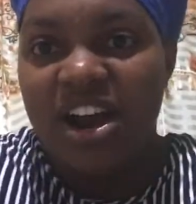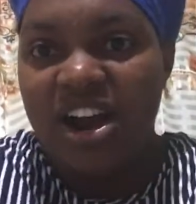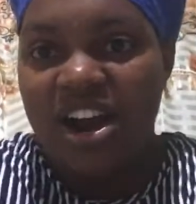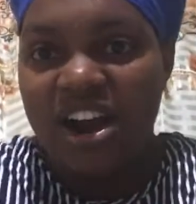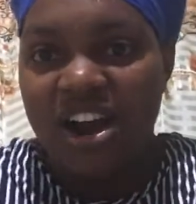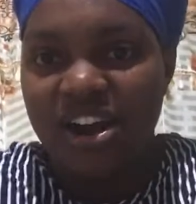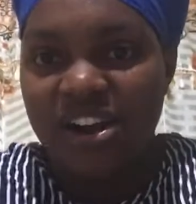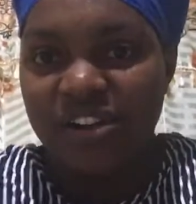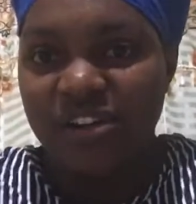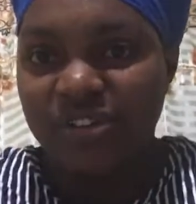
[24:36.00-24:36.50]

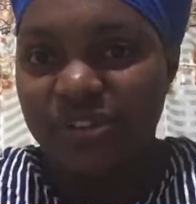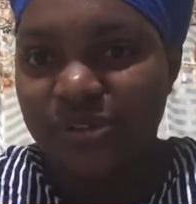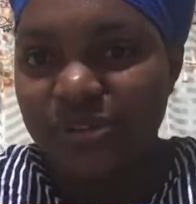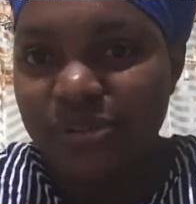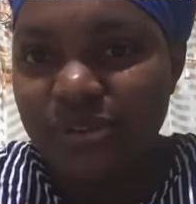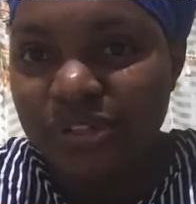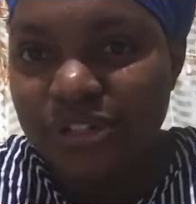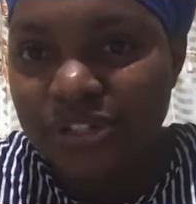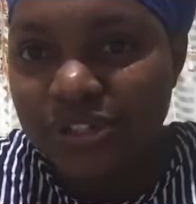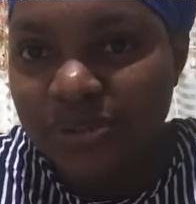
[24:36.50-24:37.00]
Are you
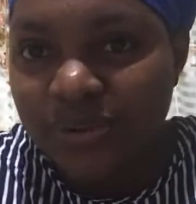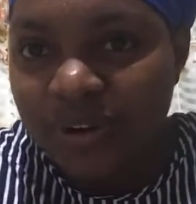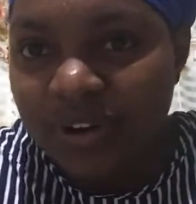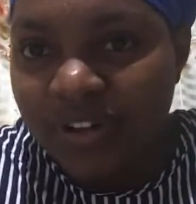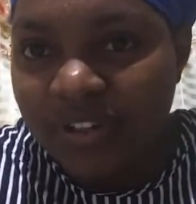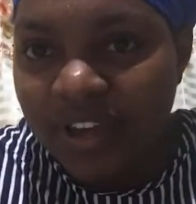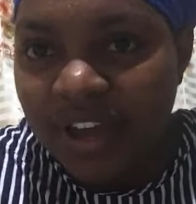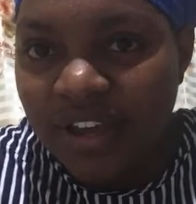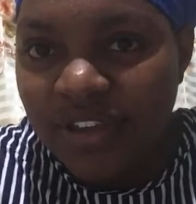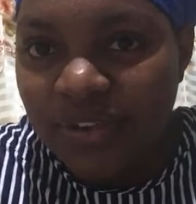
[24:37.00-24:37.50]
sure
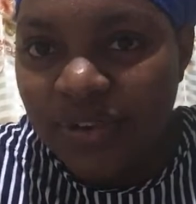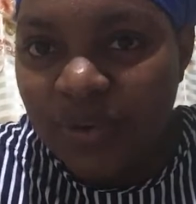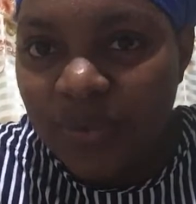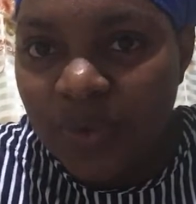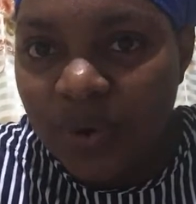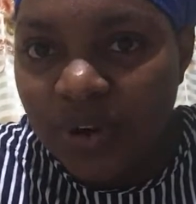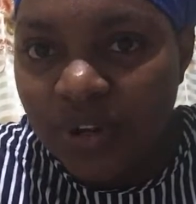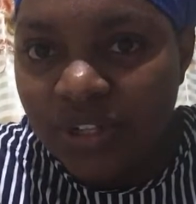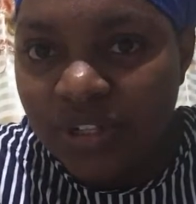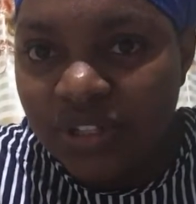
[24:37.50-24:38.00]
that you
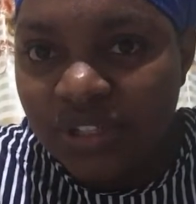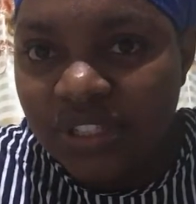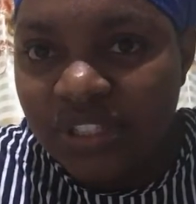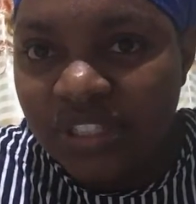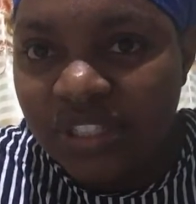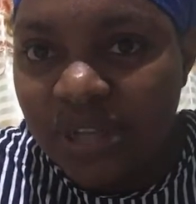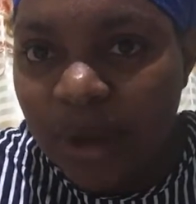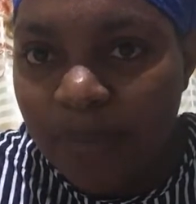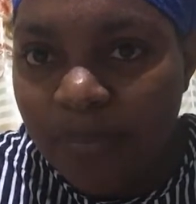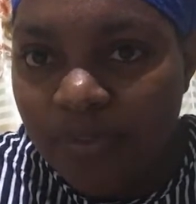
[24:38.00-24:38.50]
want to
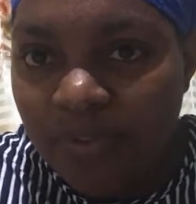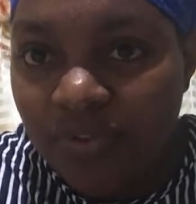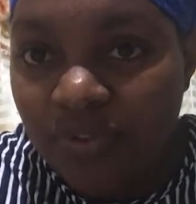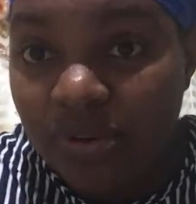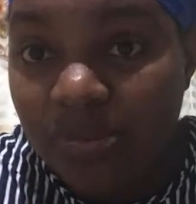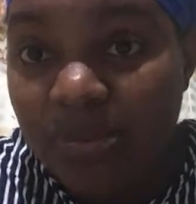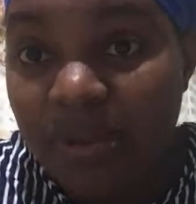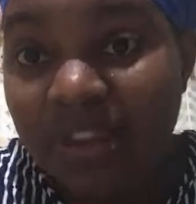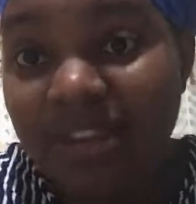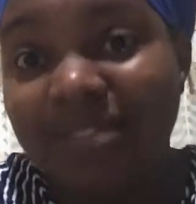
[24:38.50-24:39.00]
stop
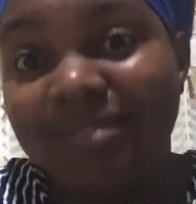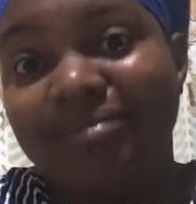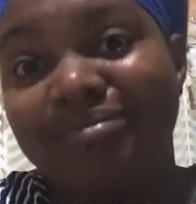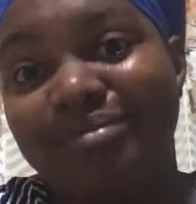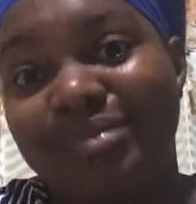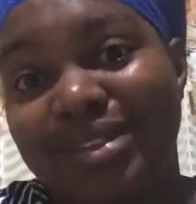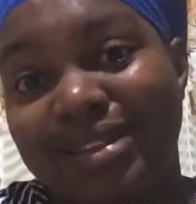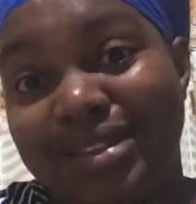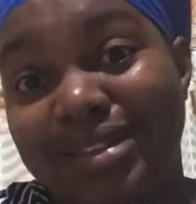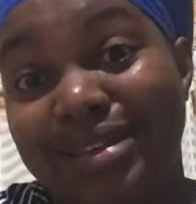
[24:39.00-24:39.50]
streaming?
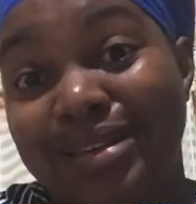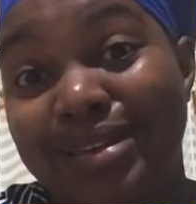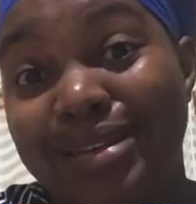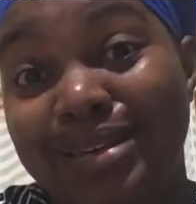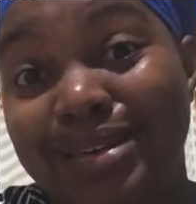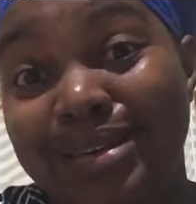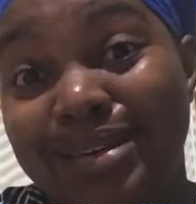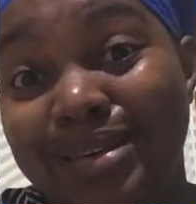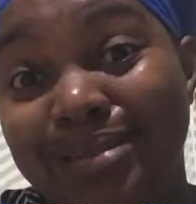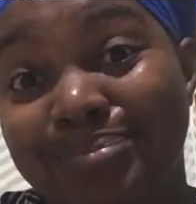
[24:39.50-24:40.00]

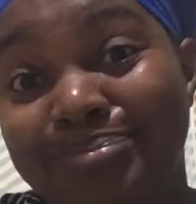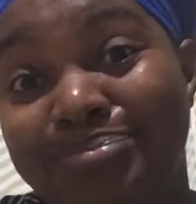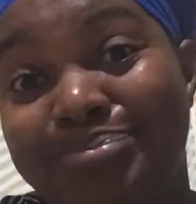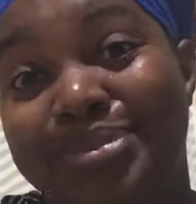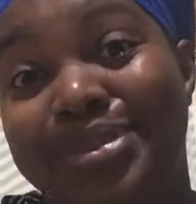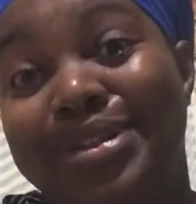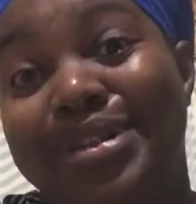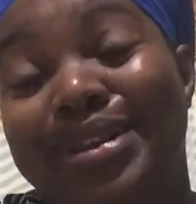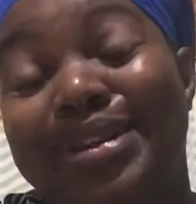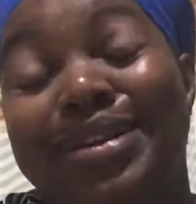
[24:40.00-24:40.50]
See?
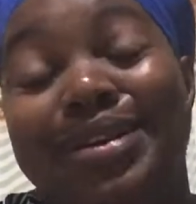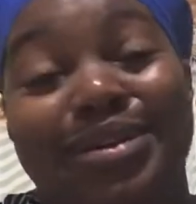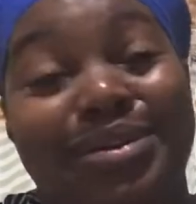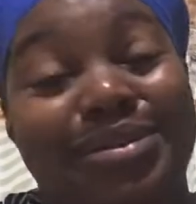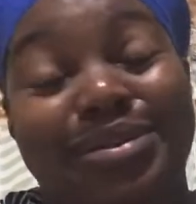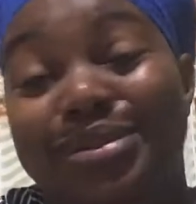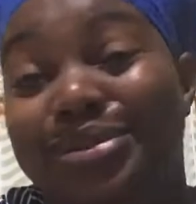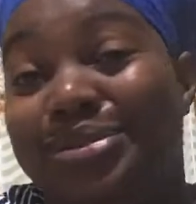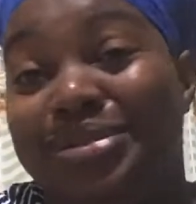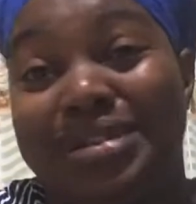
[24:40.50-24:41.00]
Did
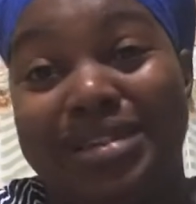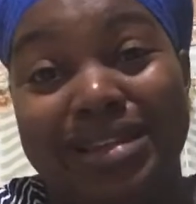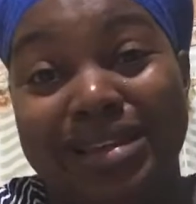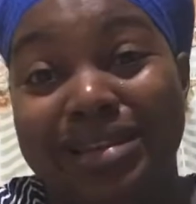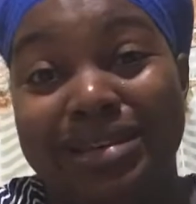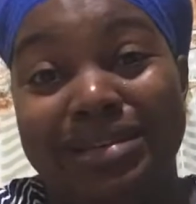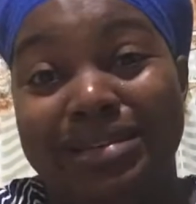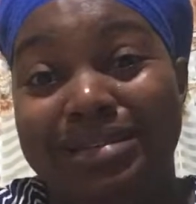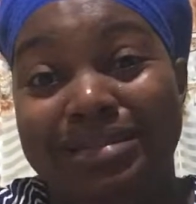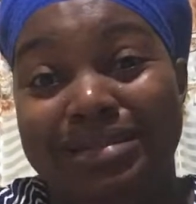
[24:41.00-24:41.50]
you
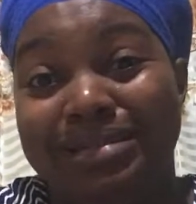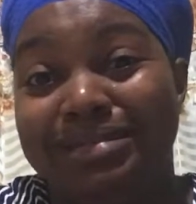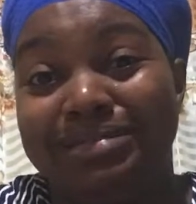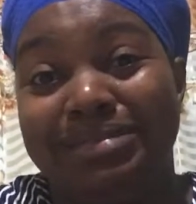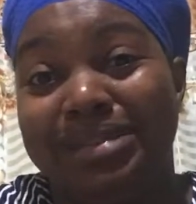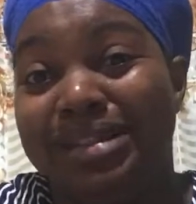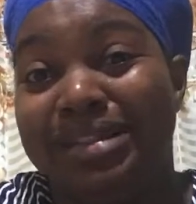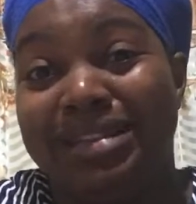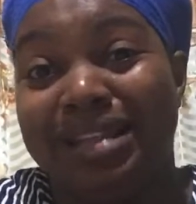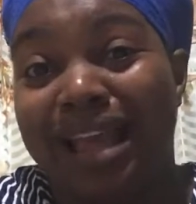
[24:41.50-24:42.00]
see? It
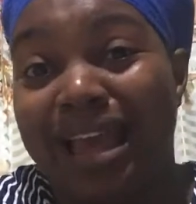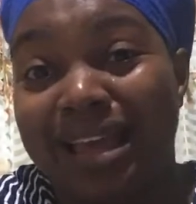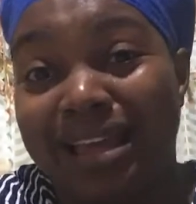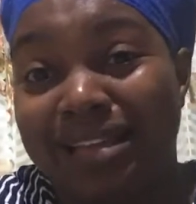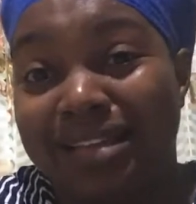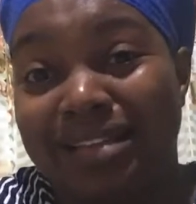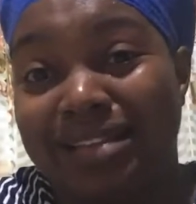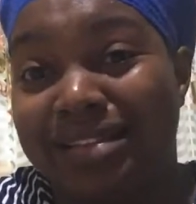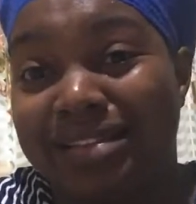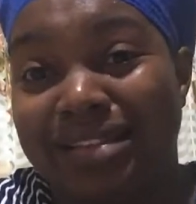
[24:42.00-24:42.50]

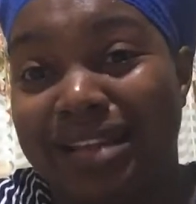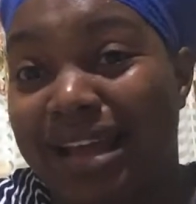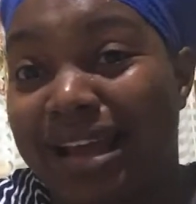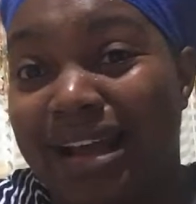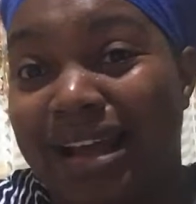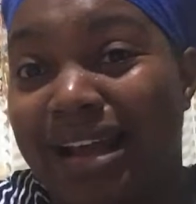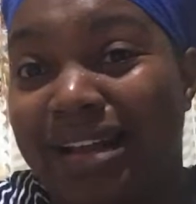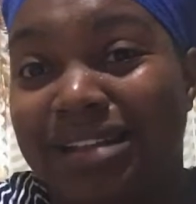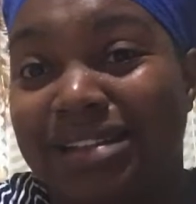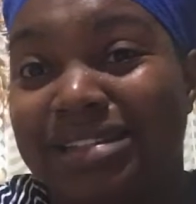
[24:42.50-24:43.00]
says
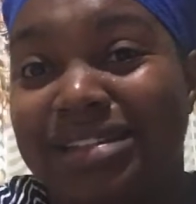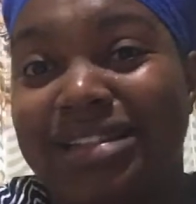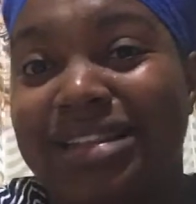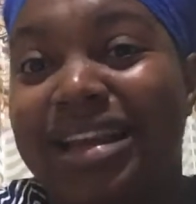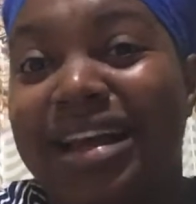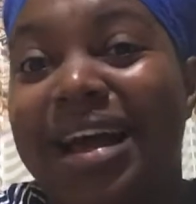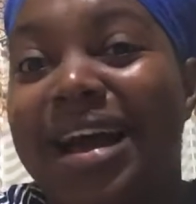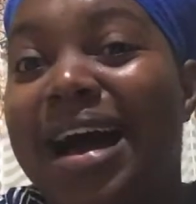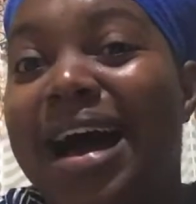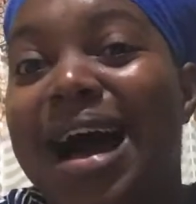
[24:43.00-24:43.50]
that
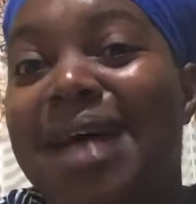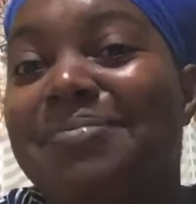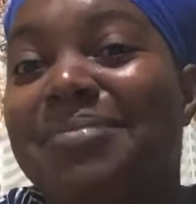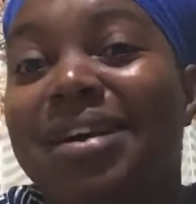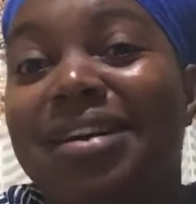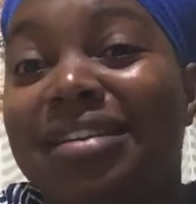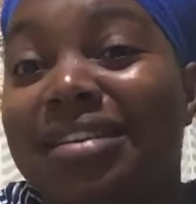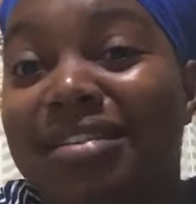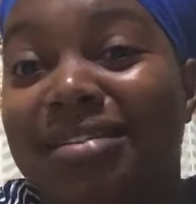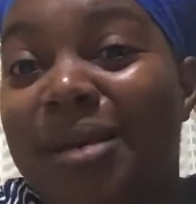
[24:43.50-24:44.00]
I'm
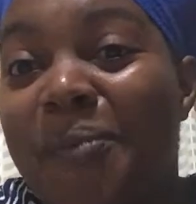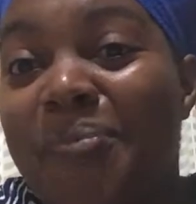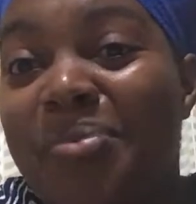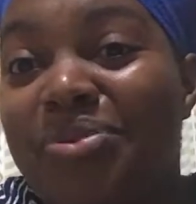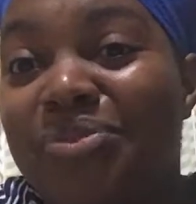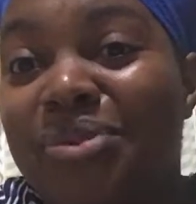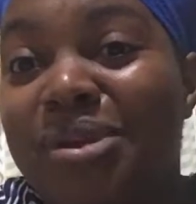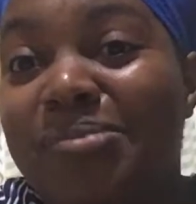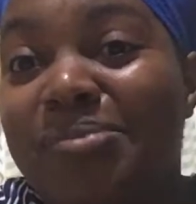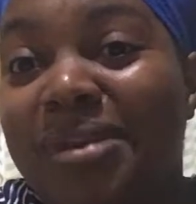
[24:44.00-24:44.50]
gonna stop
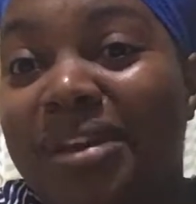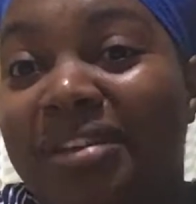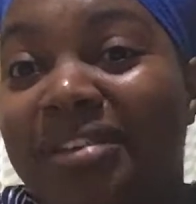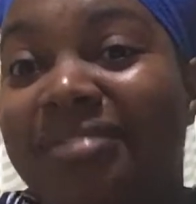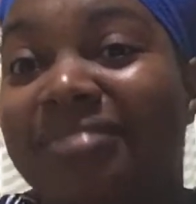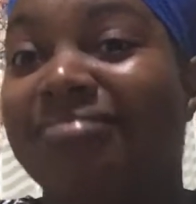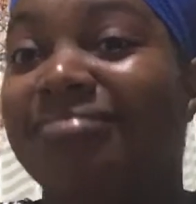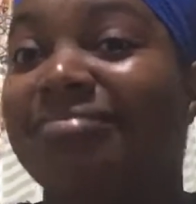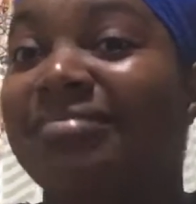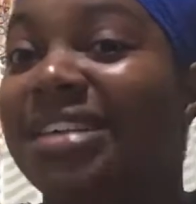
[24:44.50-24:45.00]
streaming.
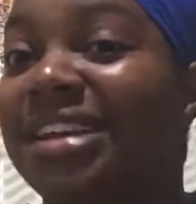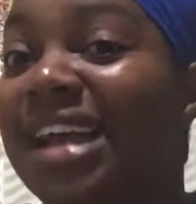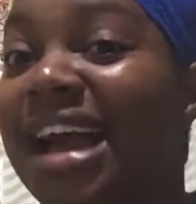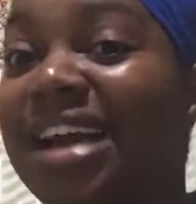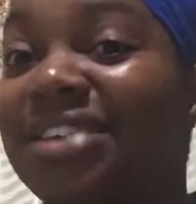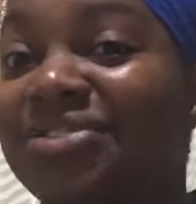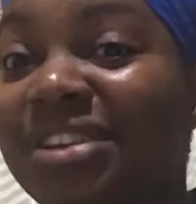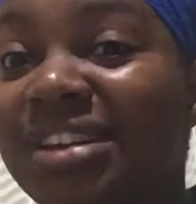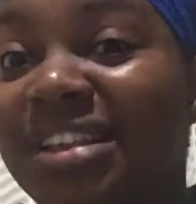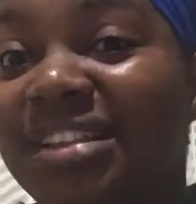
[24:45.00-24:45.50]
It
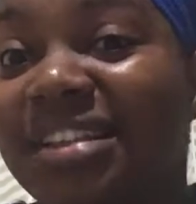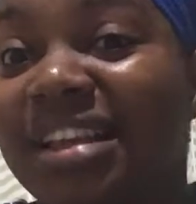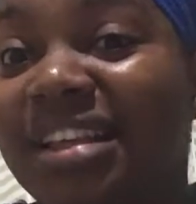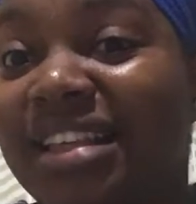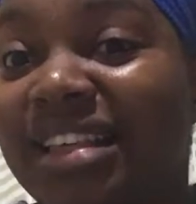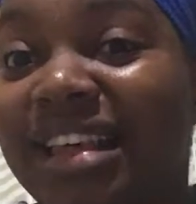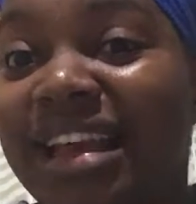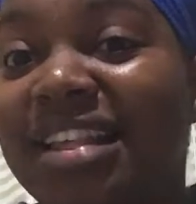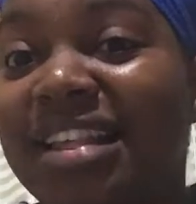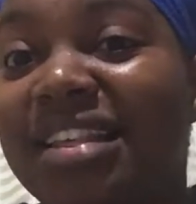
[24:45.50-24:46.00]
actually says
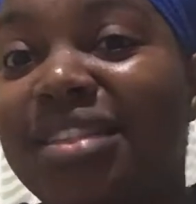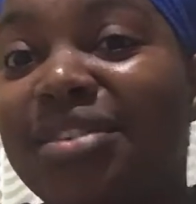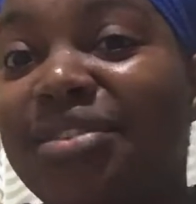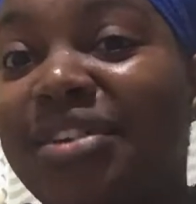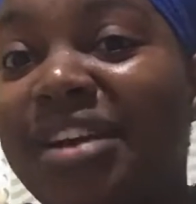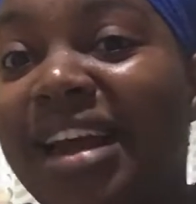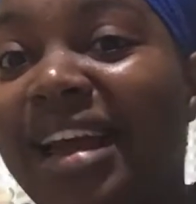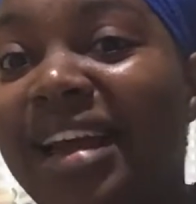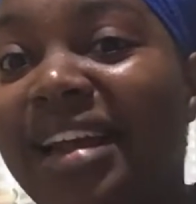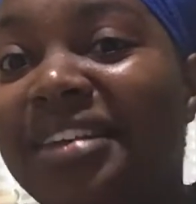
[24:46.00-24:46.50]
cancel or
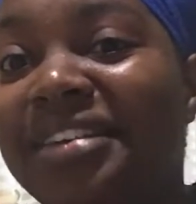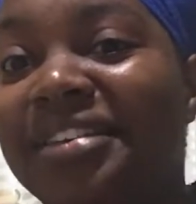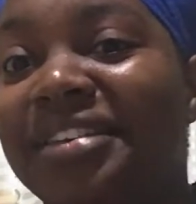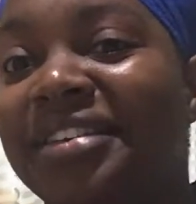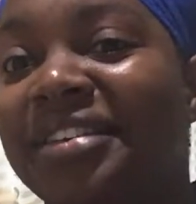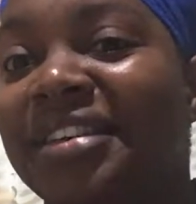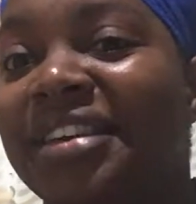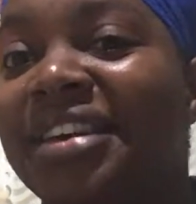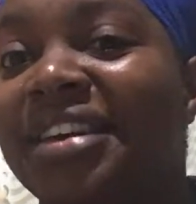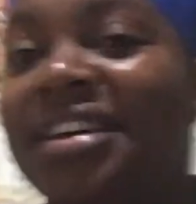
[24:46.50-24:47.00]
end.
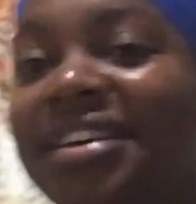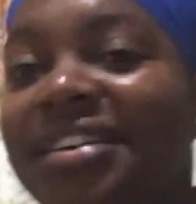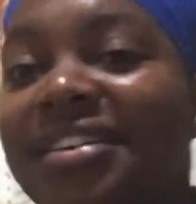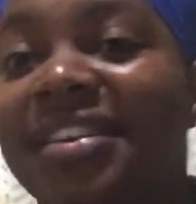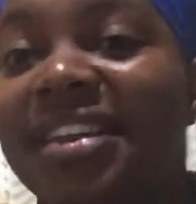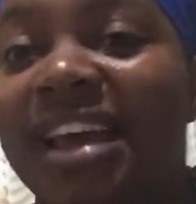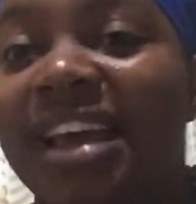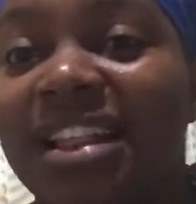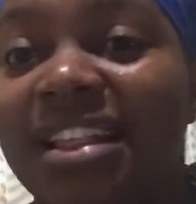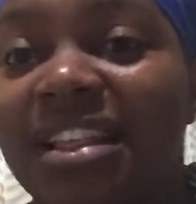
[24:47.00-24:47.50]

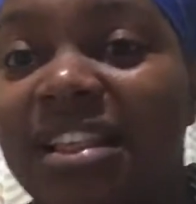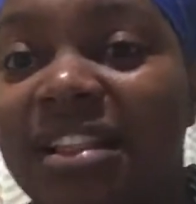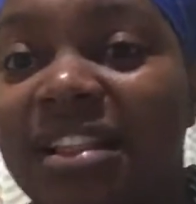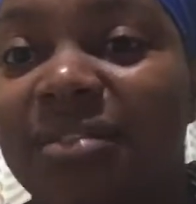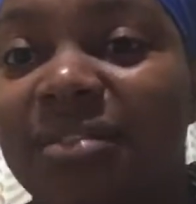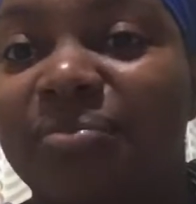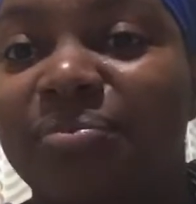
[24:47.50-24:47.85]
Cancel.